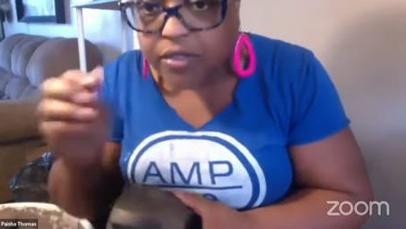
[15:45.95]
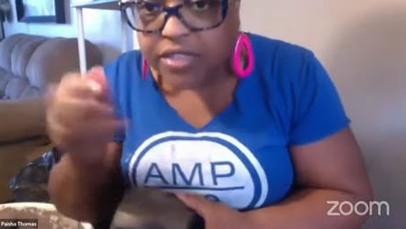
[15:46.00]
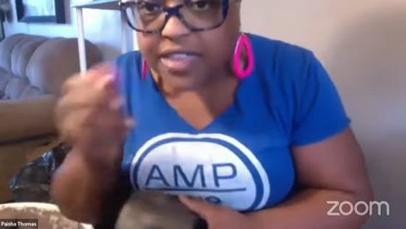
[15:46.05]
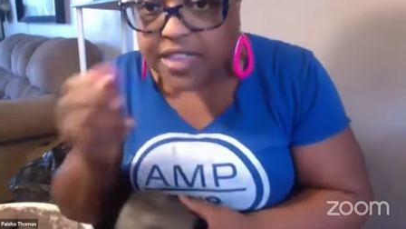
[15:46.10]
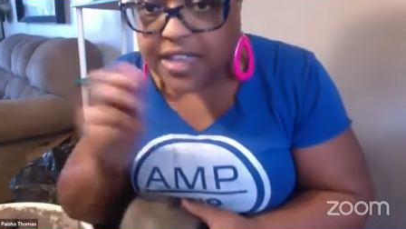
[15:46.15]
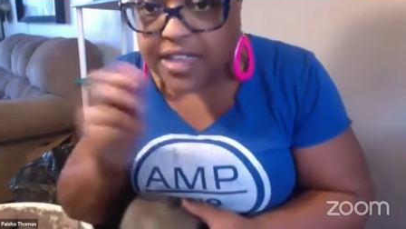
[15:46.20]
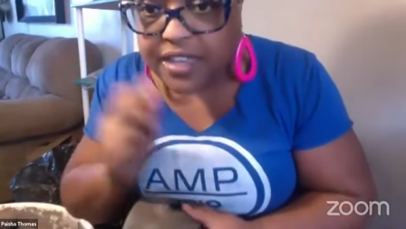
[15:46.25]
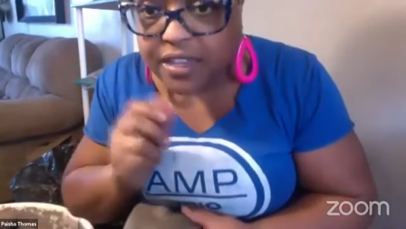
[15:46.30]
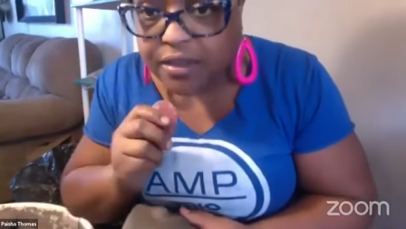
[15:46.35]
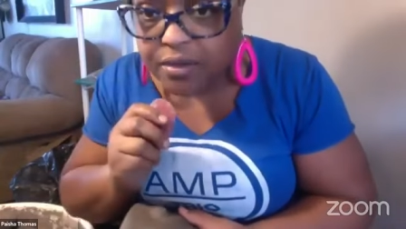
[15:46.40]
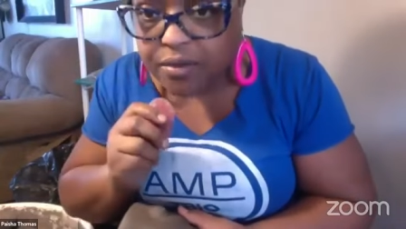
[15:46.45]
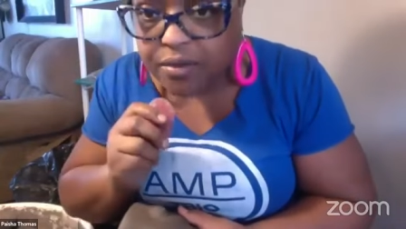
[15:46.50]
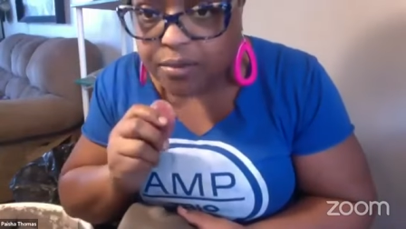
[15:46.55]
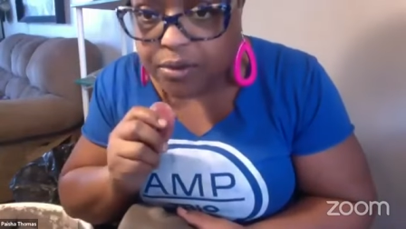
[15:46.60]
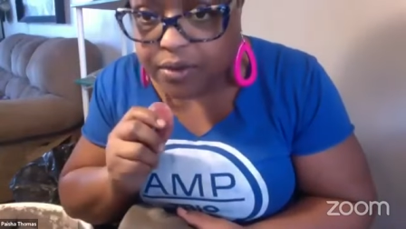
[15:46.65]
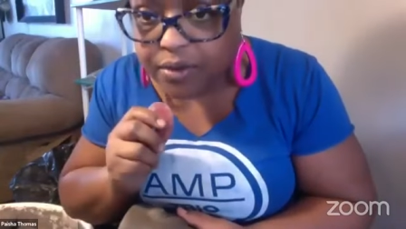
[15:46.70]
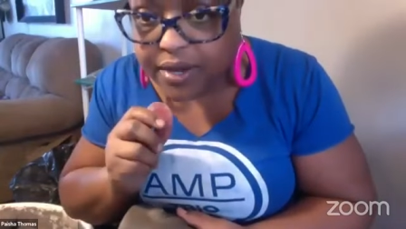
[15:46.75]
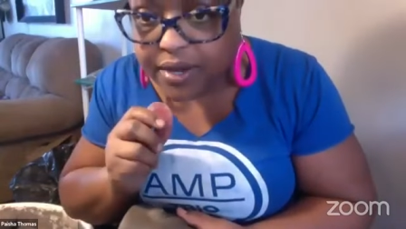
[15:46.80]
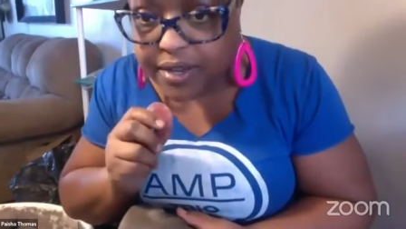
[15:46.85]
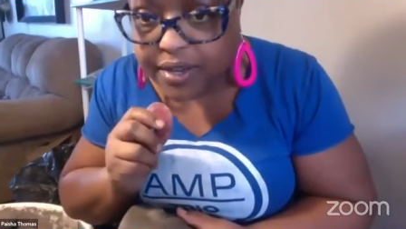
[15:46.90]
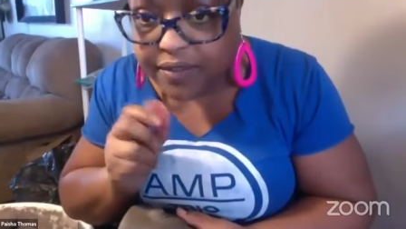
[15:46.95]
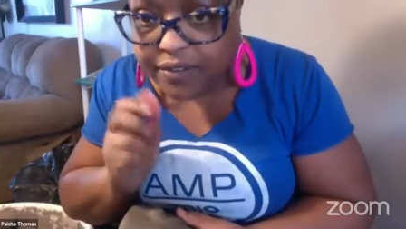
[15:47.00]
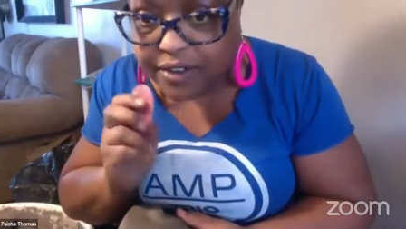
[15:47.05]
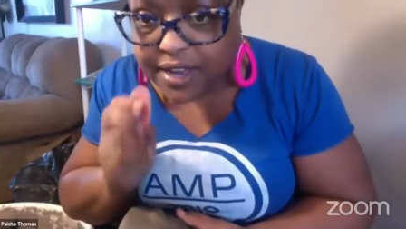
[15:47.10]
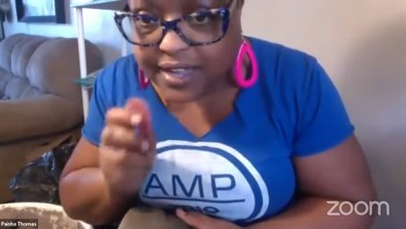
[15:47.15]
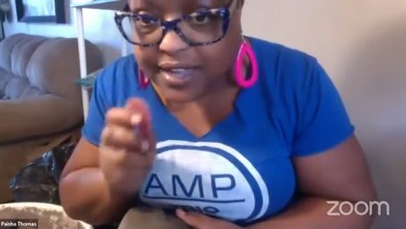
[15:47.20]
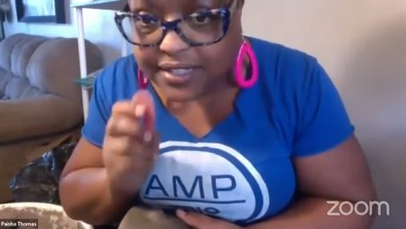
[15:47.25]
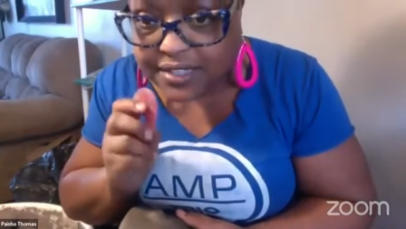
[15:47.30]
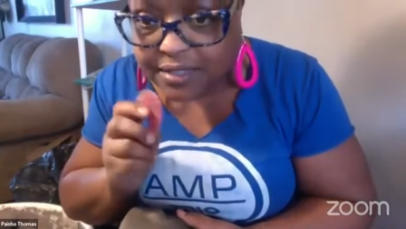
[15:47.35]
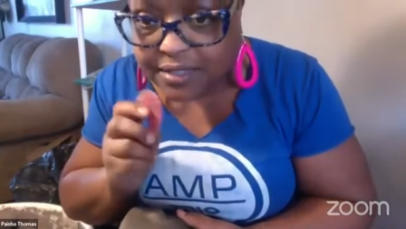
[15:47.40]
thank you, Maria, for
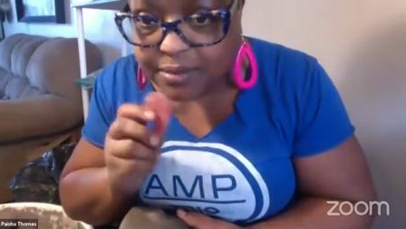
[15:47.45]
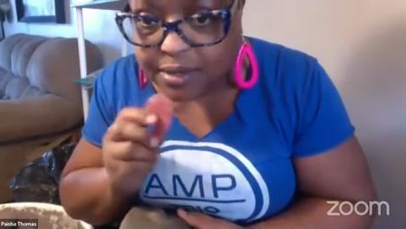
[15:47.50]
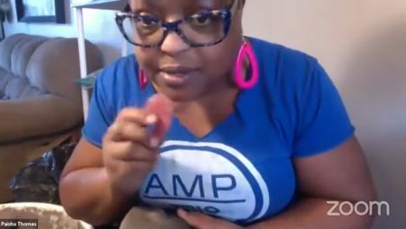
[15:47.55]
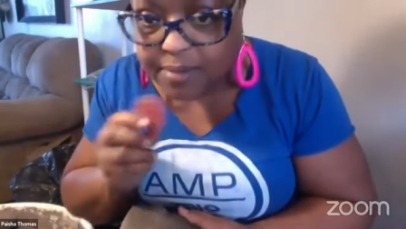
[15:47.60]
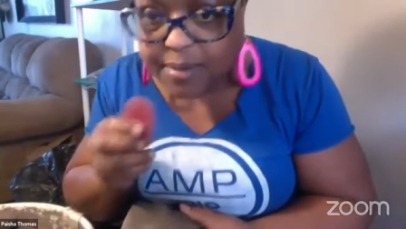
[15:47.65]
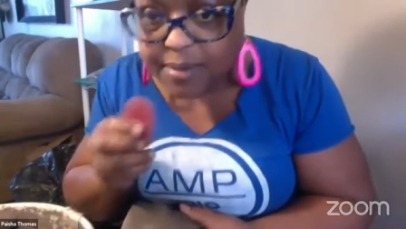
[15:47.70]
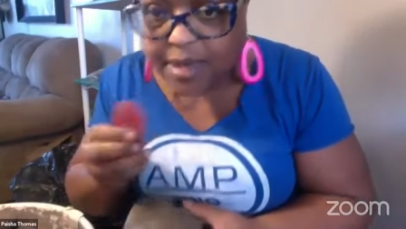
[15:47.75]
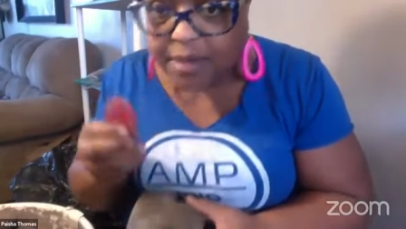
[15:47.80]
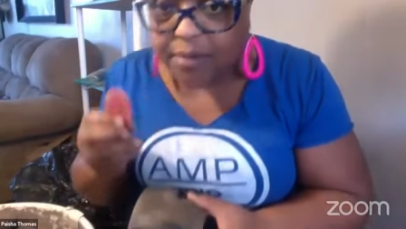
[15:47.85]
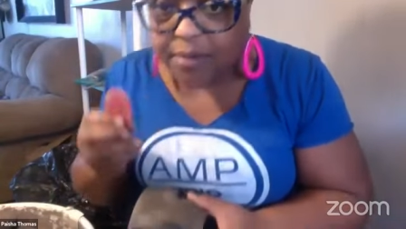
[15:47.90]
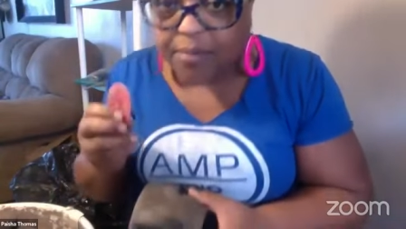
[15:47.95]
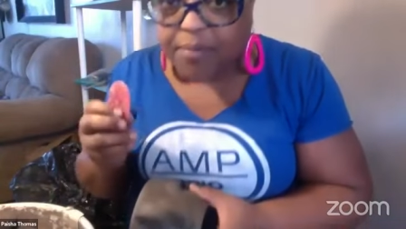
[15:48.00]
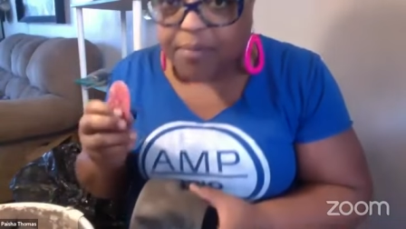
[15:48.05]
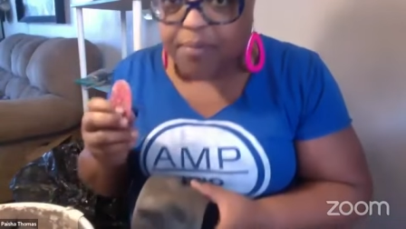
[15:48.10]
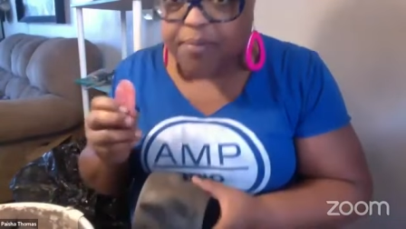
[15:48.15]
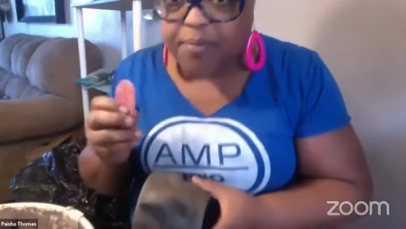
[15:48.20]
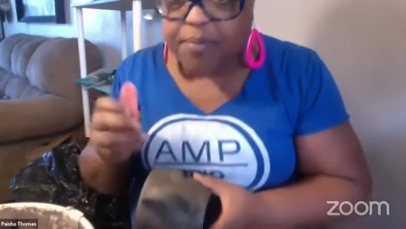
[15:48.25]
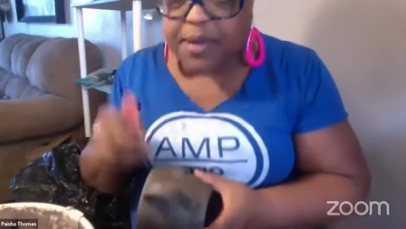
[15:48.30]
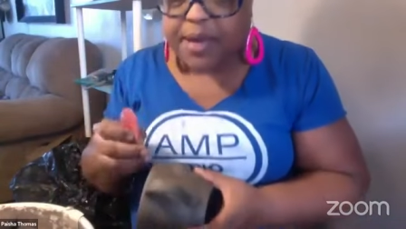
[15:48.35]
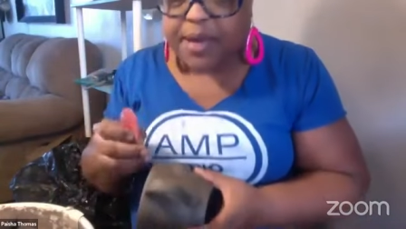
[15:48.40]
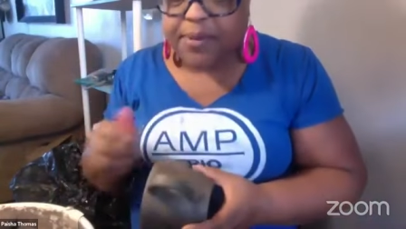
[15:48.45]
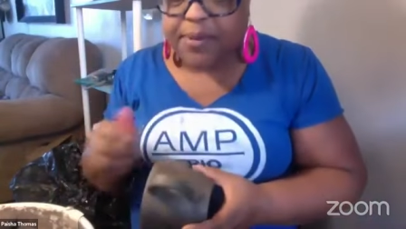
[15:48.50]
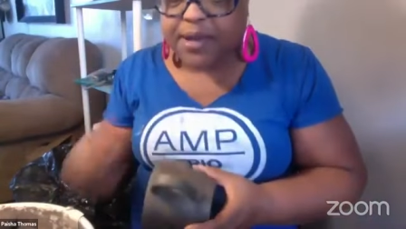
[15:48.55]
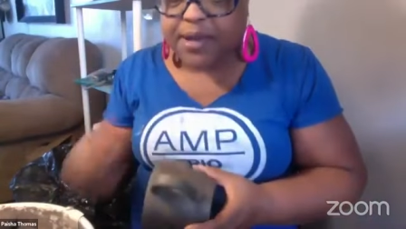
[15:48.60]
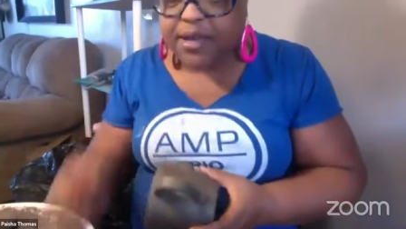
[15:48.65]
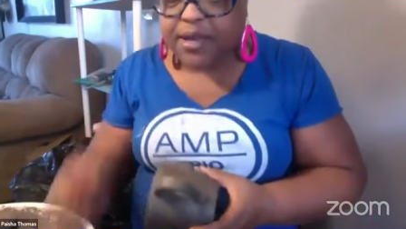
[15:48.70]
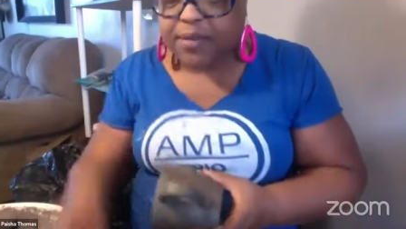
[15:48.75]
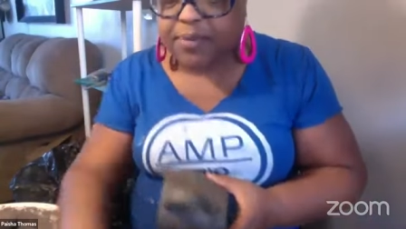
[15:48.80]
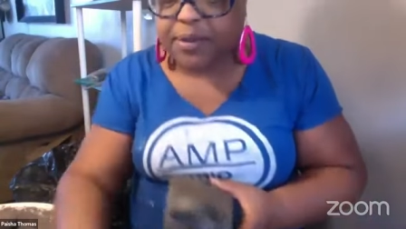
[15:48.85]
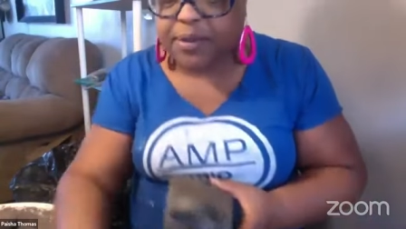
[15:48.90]
asking me about
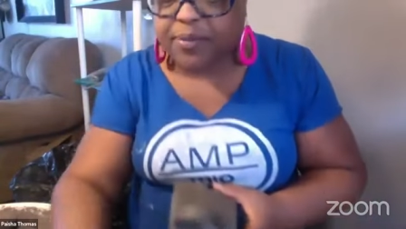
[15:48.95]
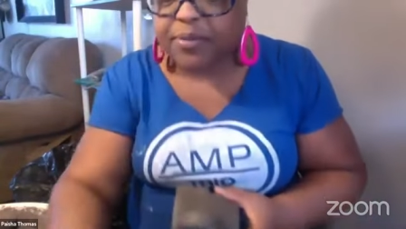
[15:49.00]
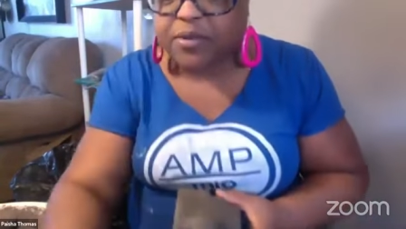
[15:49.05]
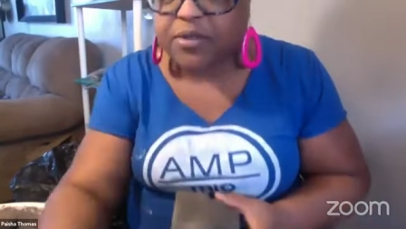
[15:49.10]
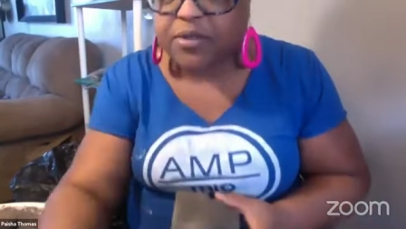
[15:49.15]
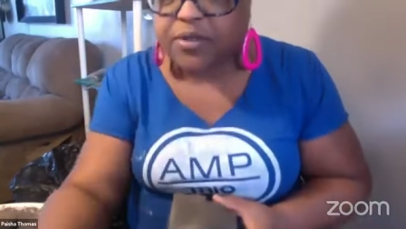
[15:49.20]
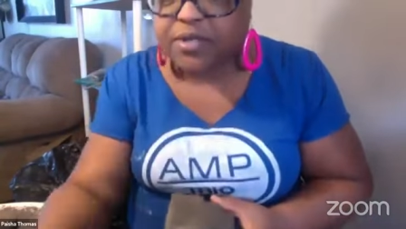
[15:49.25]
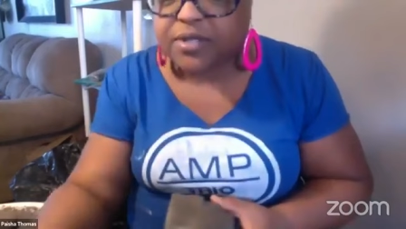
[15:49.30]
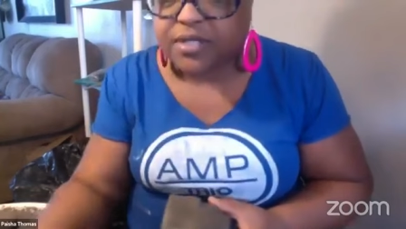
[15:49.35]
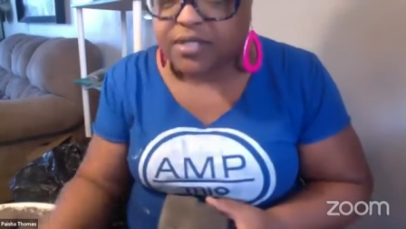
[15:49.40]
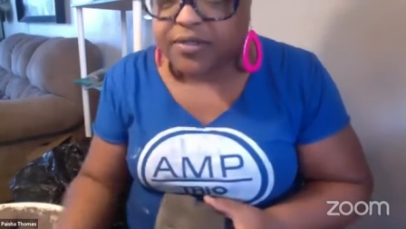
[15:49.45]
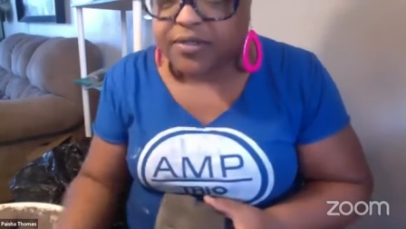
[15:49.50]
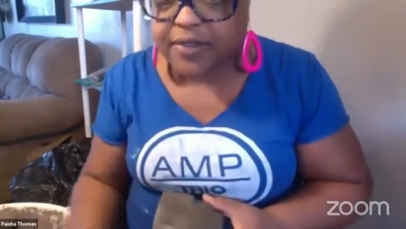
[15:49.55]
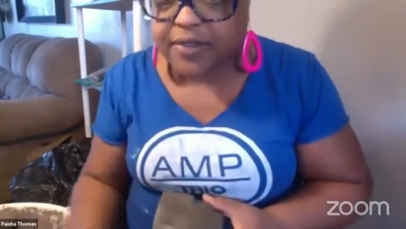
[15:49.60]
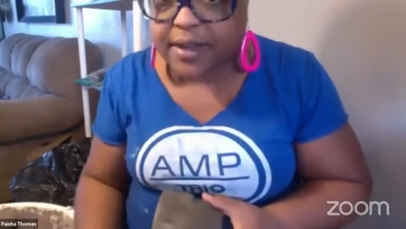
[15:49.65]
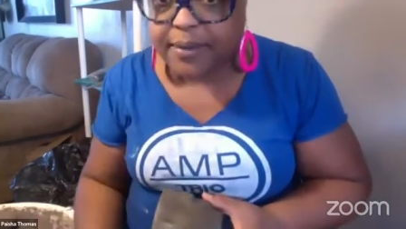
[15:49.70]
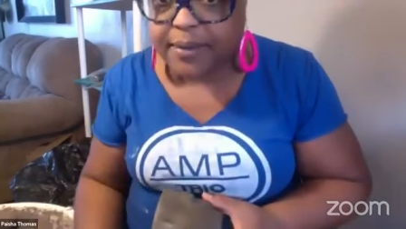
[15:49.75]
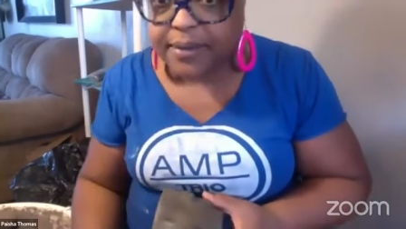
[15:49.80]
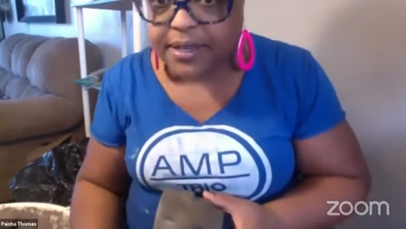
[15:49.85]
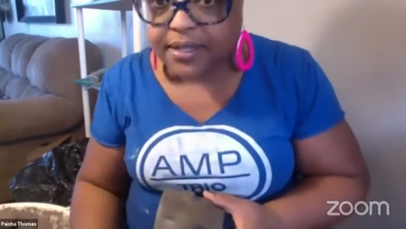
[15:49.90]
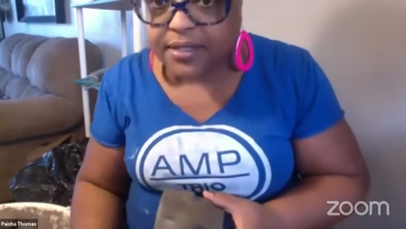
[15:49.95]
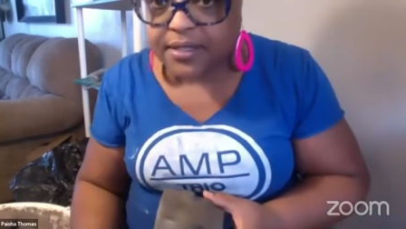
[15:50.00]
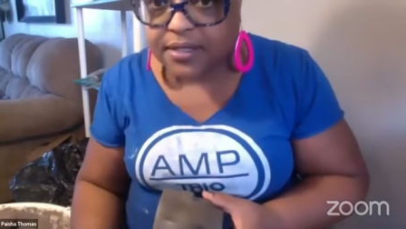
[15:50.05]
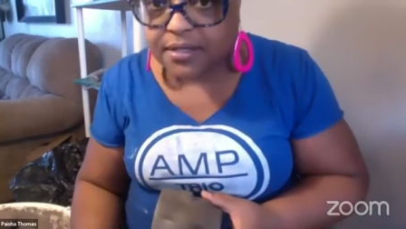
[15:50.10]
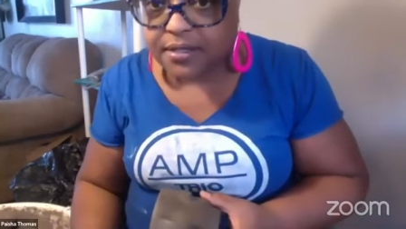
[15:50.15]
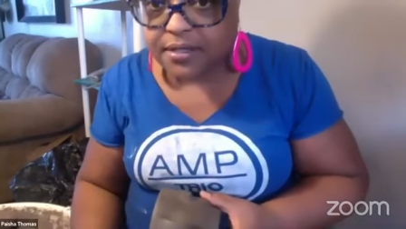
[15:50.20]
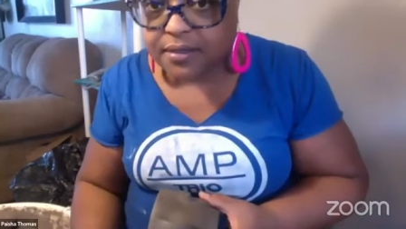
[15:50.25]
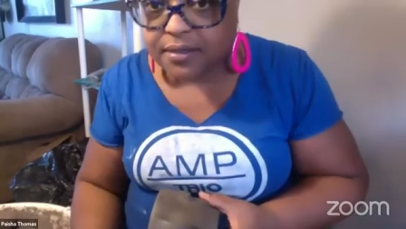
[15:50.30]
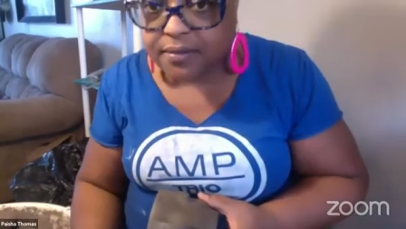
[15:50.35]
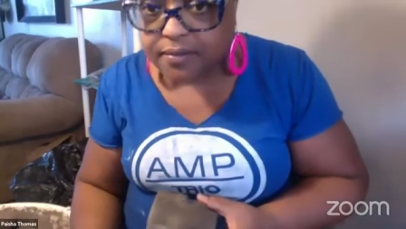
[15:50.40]
BIPOC people doing ceramics.